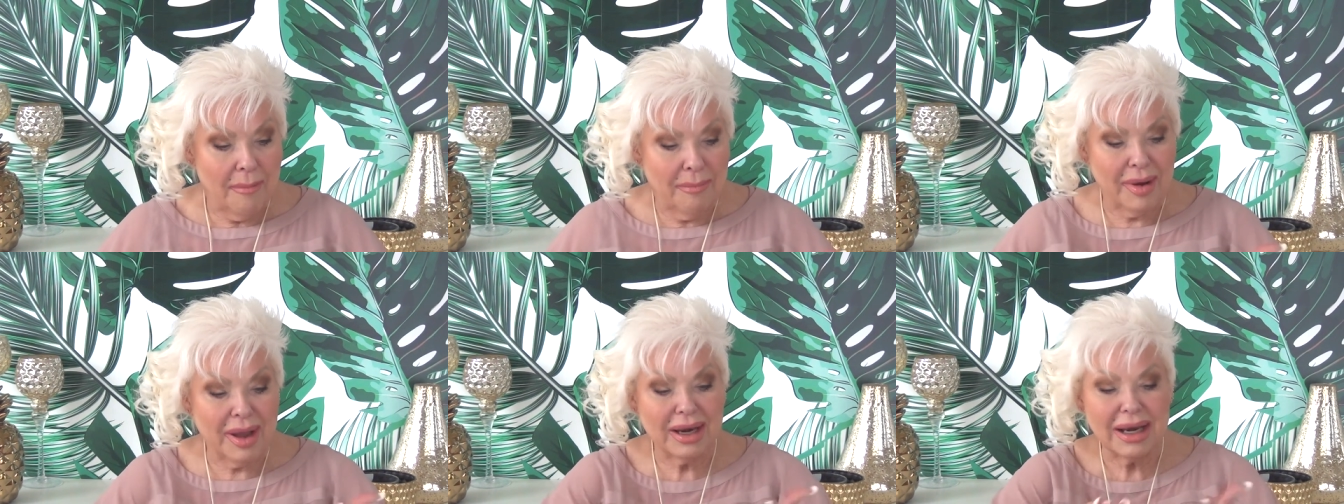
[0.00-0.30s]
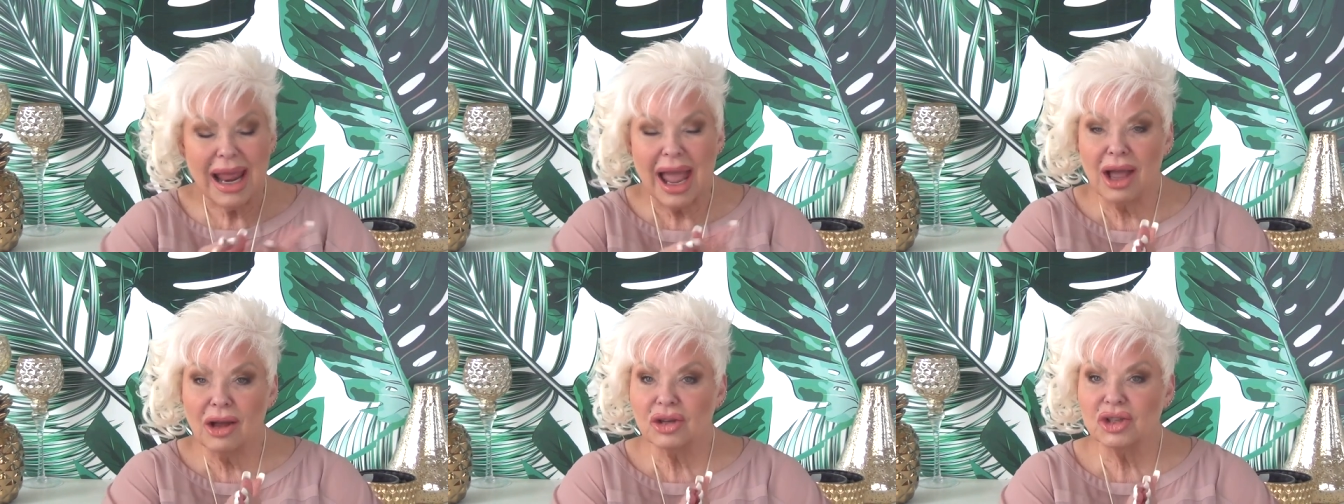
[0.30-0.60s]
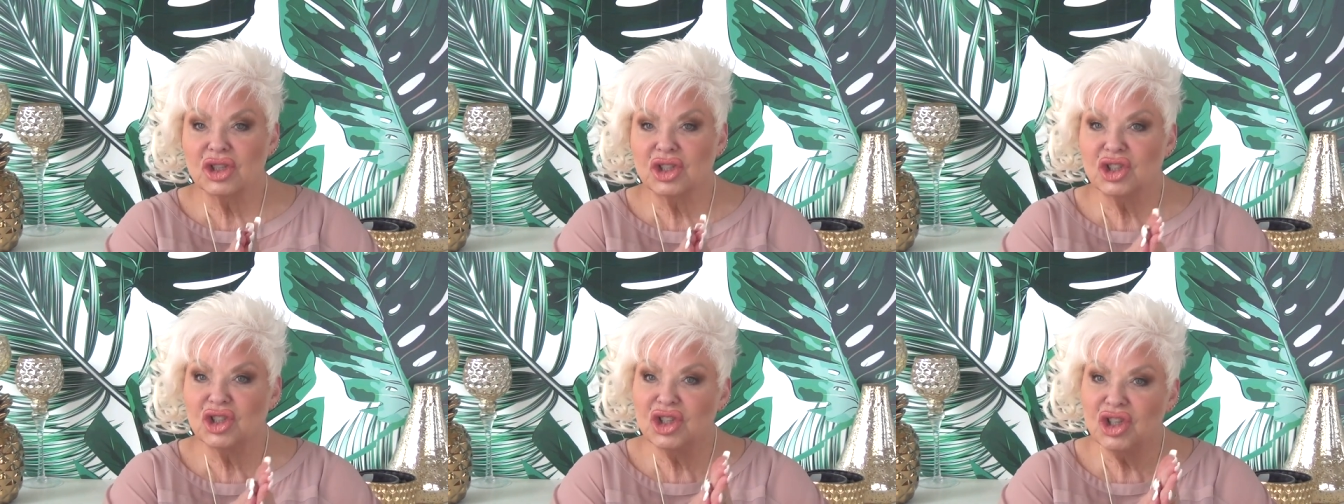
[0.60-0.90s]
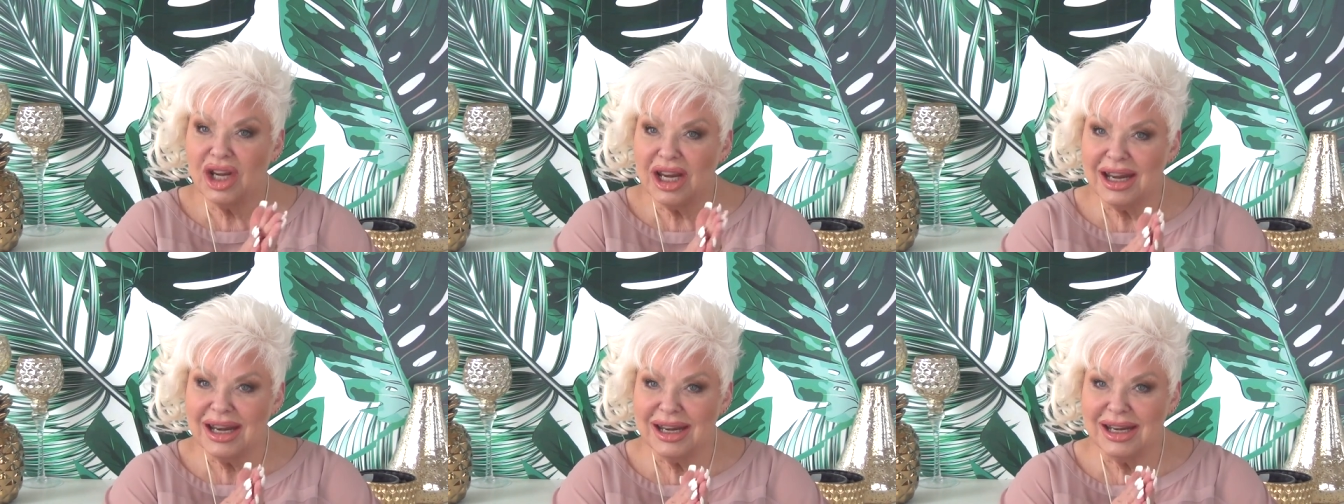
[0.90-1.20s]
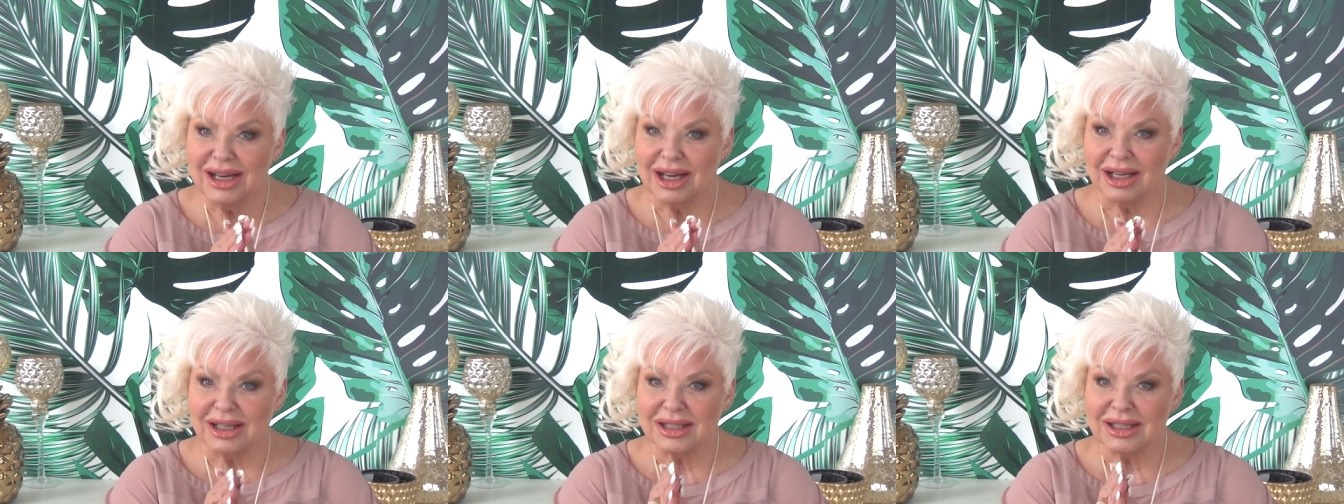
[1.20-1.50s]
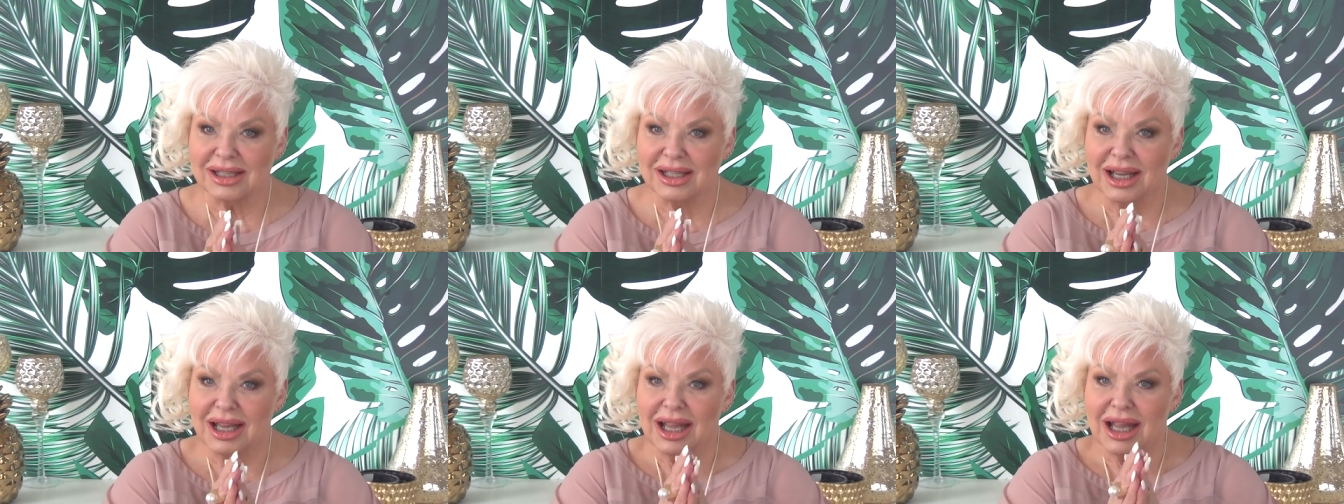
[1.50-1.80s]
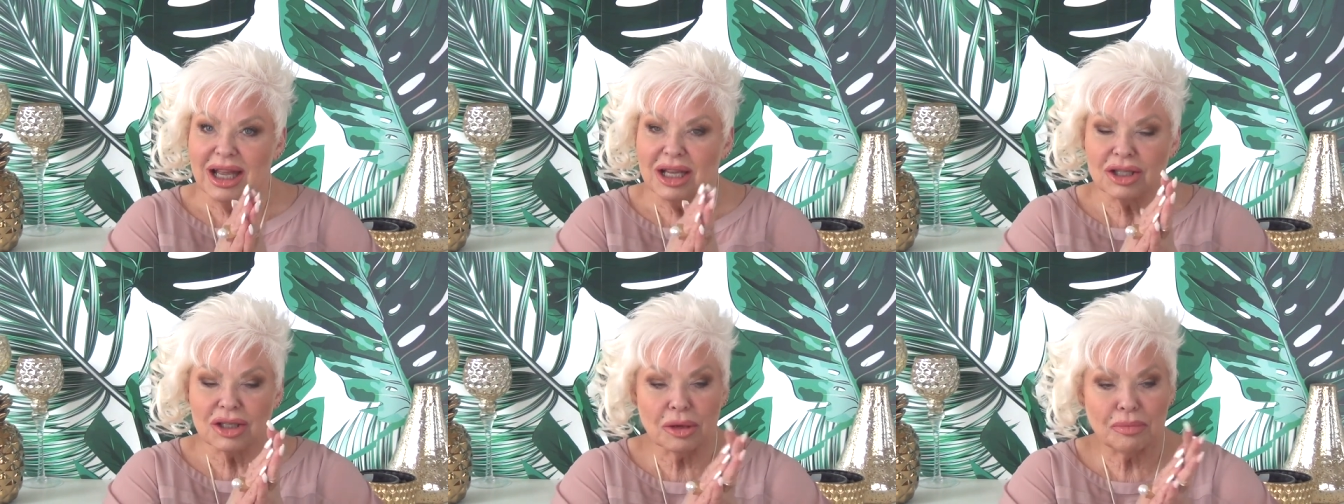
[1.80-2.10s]
But how genius
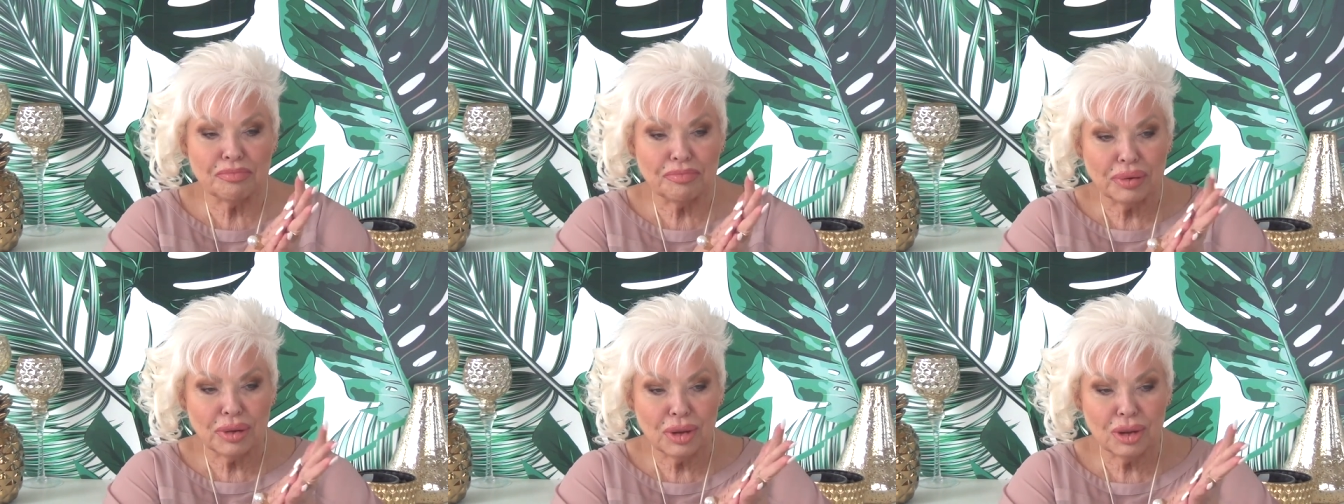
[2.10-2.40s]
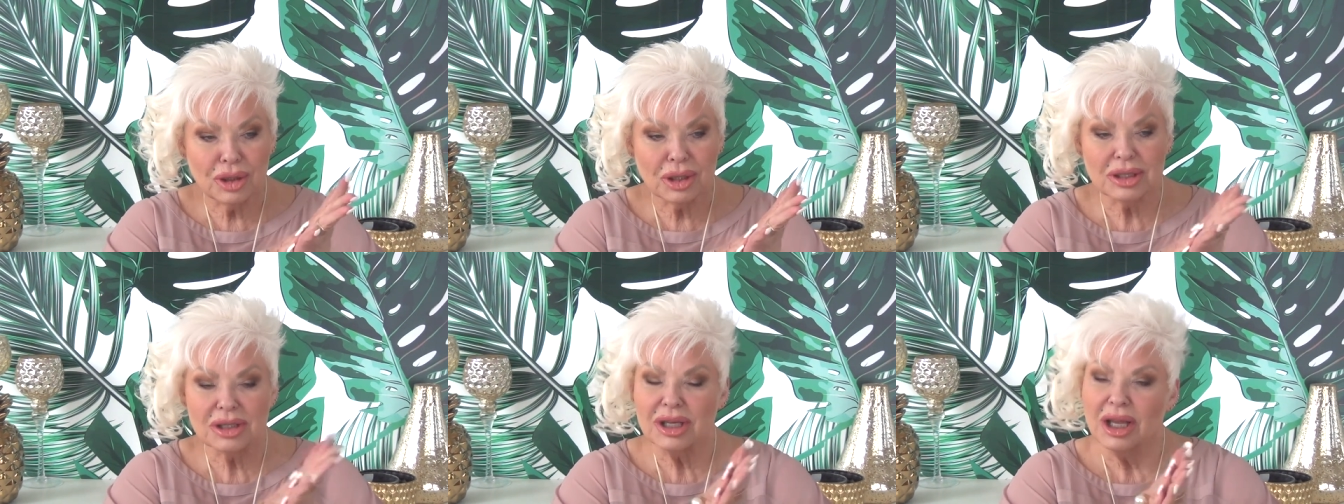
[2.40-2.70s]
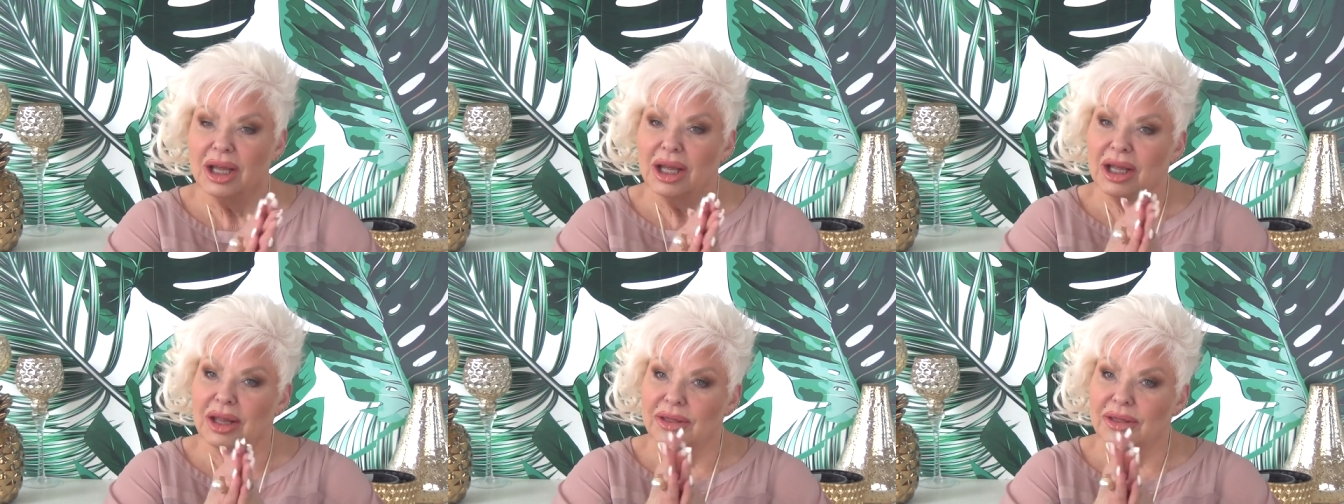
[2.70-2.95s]
to put